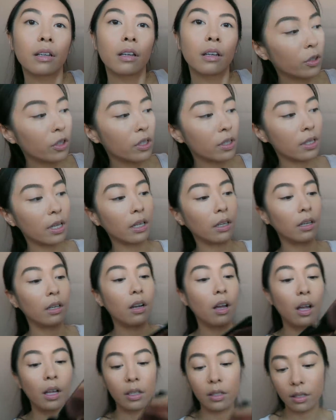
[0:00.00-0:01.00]
which is like a
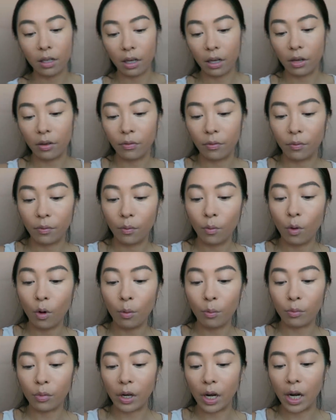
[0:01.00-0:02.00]
nice kind of
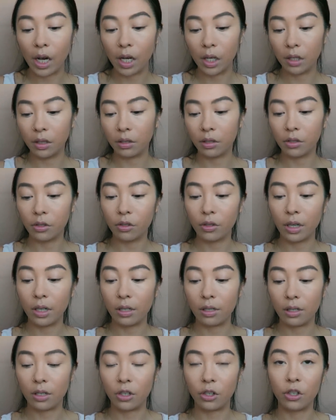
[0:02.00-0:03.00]
warm brown
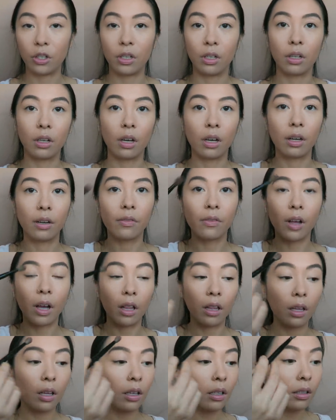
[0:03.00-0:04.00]
transition kind of
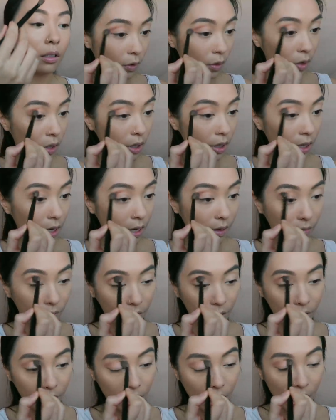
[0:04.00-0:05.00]
color. For an
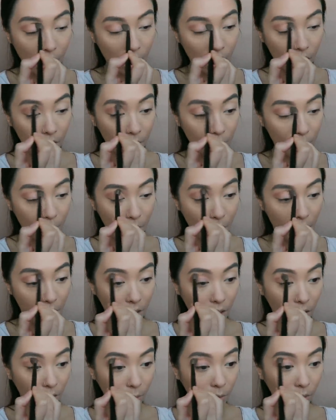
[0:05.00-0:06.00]
everyday
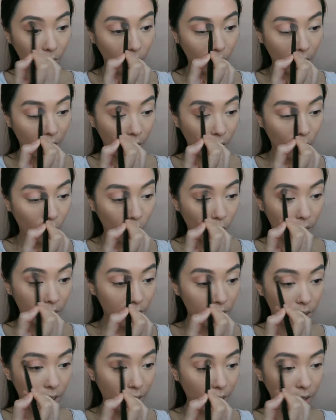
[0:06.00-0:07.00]
makeup look, I
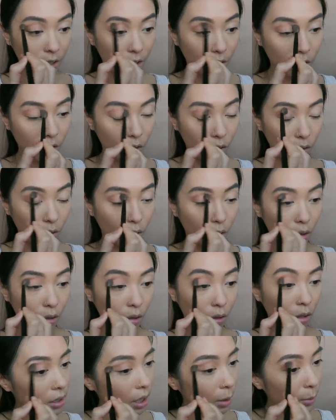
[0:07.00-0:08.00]
always like to
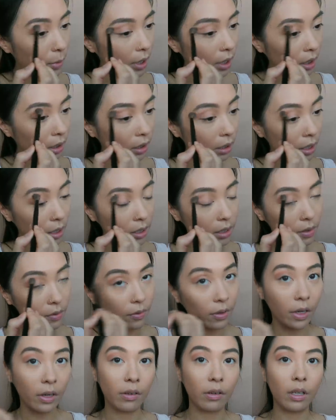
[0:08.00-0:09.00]
do something that's
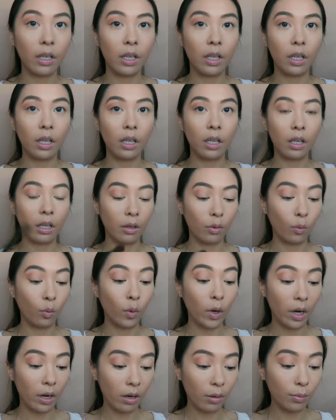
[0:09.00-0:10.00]
very
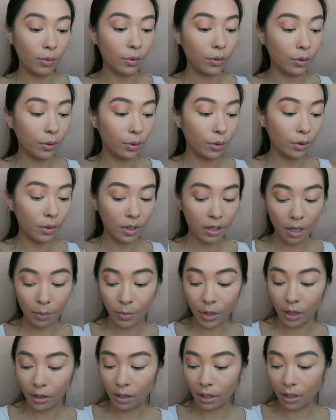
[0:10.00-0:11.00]
wearable,
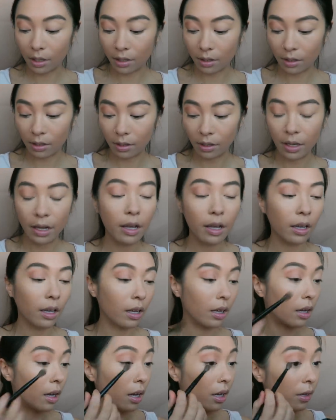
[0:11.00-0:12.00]
something that
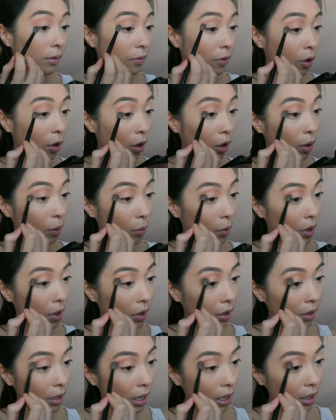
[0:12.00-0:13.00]
can kind of go
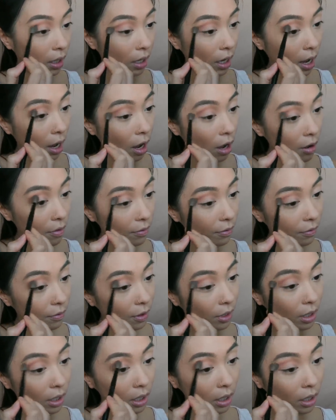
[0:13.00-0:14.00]
with any
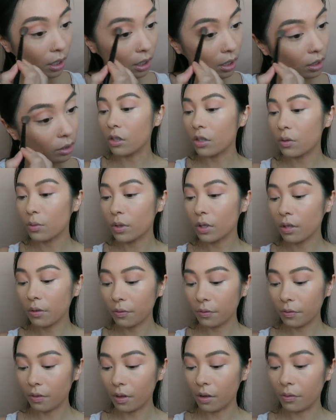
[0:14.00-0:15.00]
outfit. Just with the
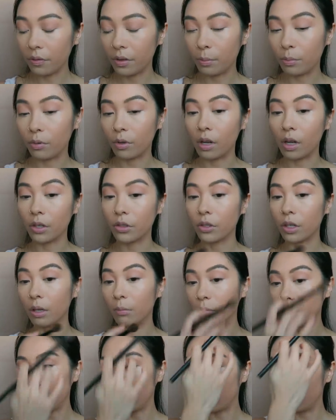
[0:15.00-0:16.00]
fluffy brush,
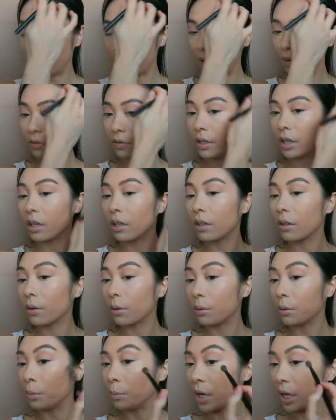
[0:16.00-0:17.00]
I'm like buffing it
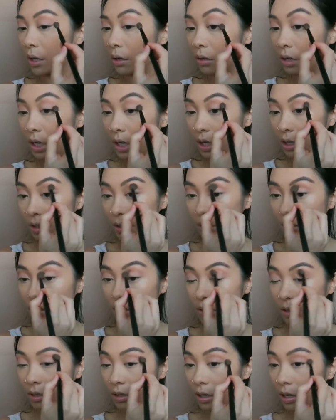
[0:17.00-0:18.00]
through my
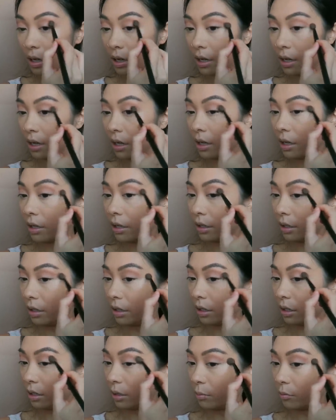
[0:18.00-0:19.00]
crease
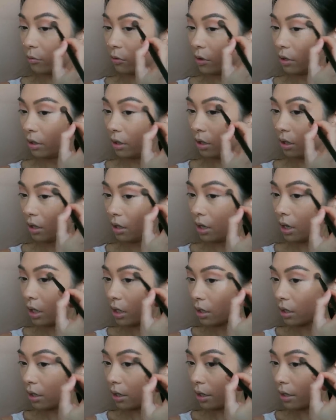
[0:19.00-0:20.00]
and I'm really
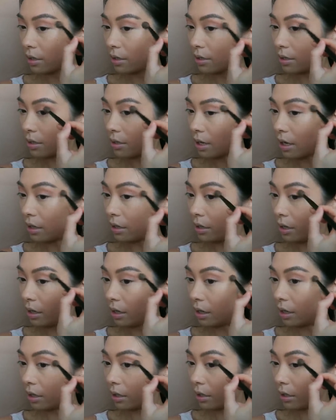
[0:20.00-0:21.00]
like
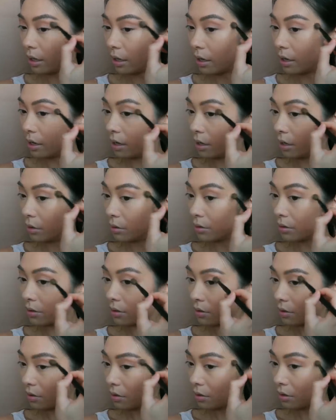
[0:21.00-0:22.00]
extending it out
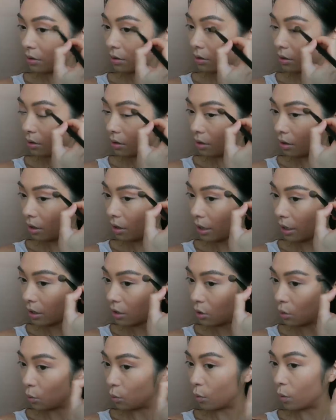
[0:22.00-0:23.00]
like
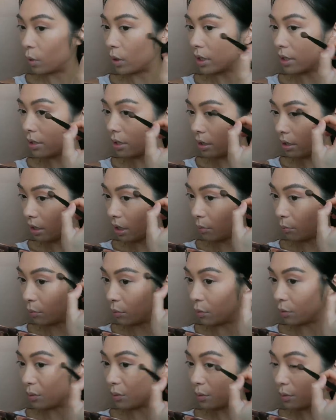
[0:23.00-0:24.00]
towards the
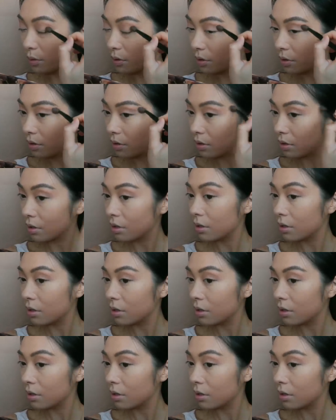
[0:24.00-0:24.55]
temples,